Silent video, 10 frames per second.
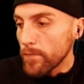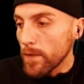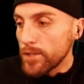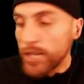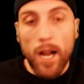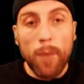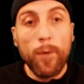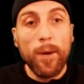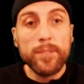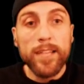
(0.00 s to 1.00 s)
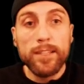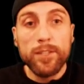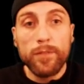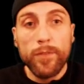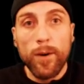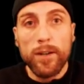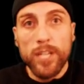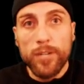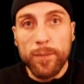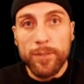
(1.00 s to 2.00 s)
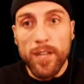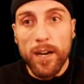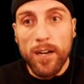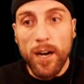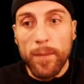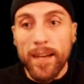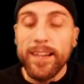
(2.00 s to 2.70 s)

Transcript: check out my website too if you want, jaydreamers.com.